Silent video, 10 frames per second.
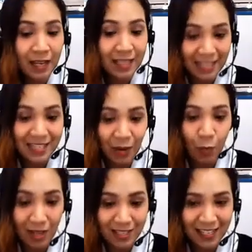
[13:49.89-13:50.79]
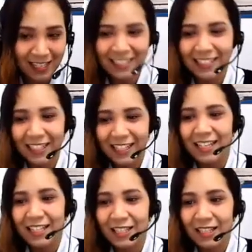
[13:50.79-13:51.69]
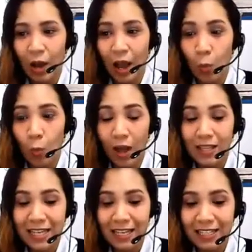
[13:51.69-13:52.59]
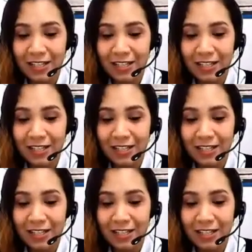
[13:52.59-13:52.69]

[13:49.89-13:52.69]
Yes, I want to come to school today.